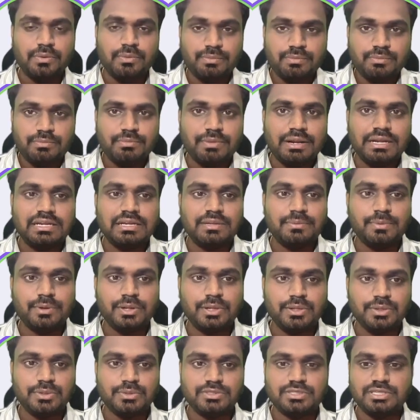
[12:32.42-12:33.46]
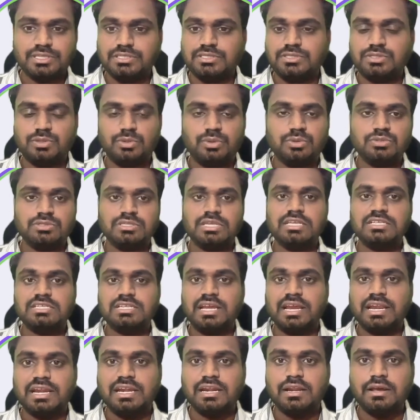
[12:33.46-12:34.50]
multiple users. So such
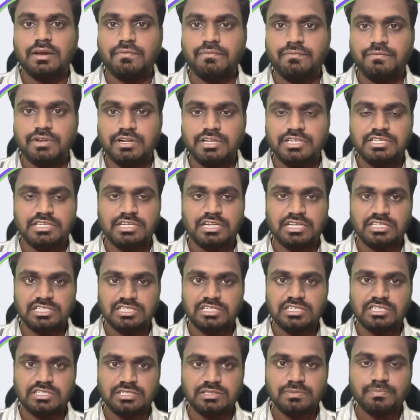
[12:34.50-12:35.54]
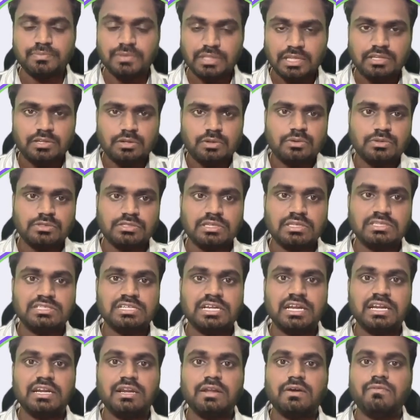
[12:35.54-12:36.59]
kind of restrictions, such
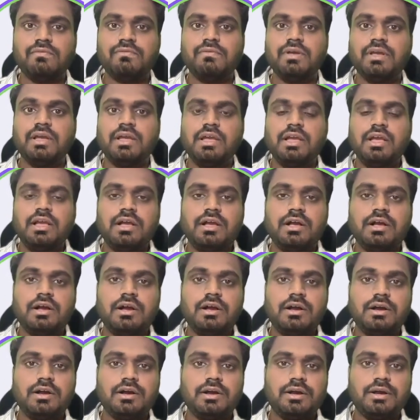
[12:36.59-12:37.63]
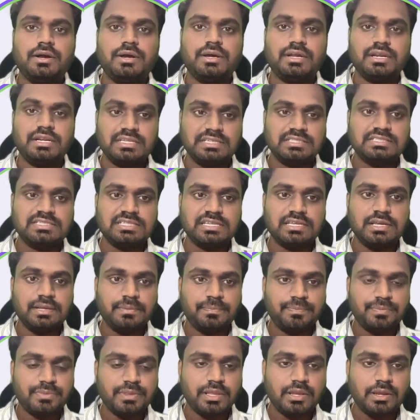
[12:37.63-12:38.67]
kind of risk
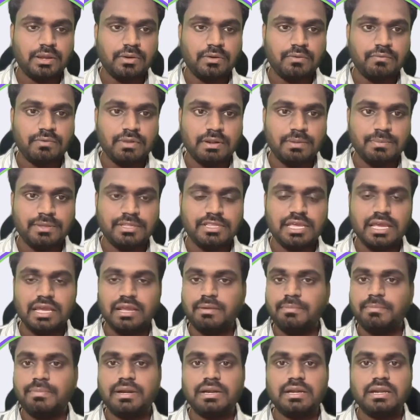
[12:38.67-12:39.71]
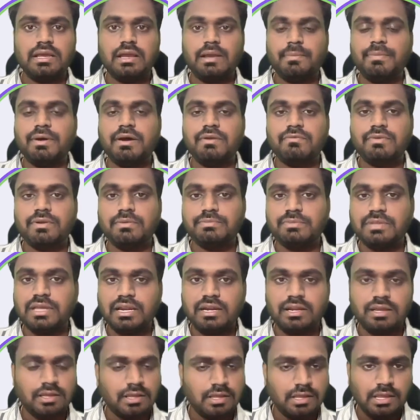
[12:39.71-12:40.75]
will be there. But apart from
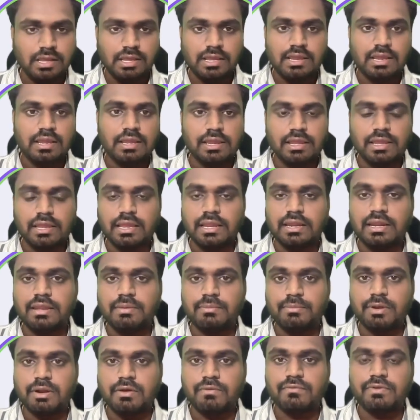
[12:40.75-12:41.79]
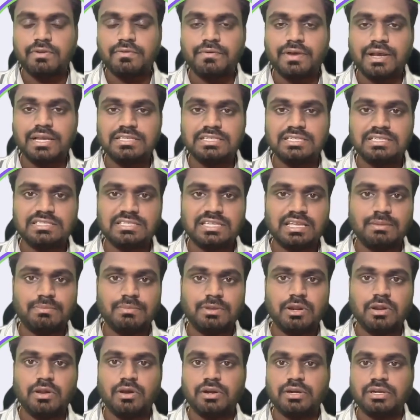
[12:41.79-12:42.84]
that, a number of devices can be
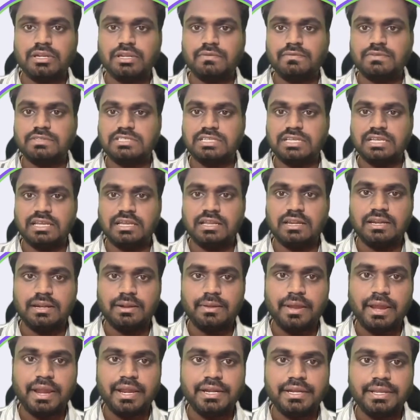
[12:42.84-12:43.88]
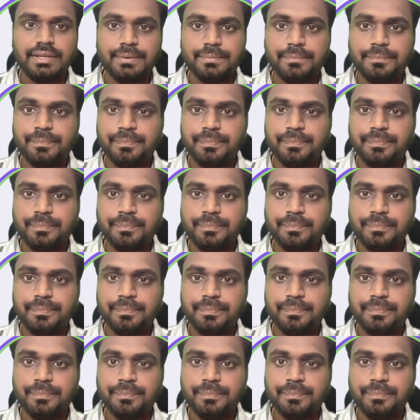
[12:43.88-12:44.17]
logged in with single ID.